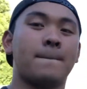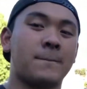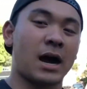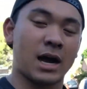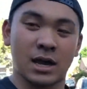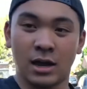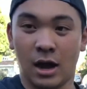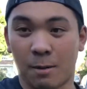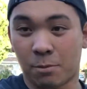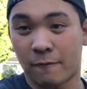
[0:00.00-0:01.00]
by
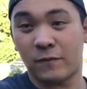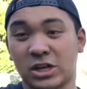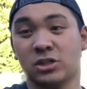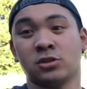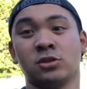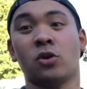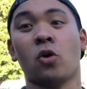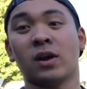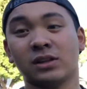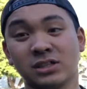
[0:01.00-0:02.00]
a professional,
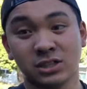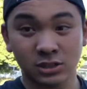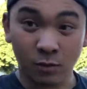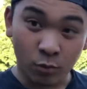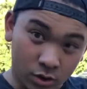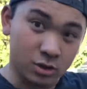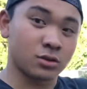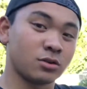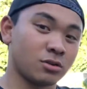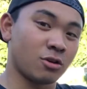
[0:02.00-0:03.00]
or at least someone
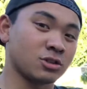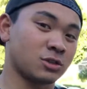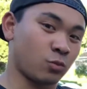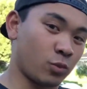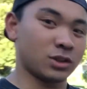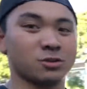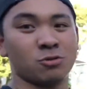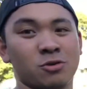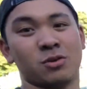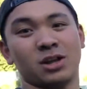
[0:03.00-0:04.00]
who knows what they're
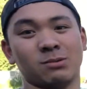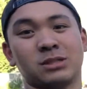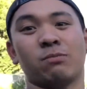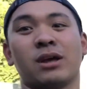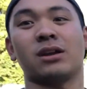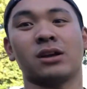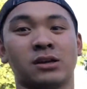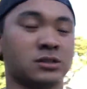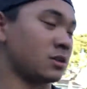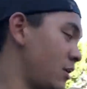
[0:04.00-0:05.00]
doing when it comes to painting,
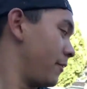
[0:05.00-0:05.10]
because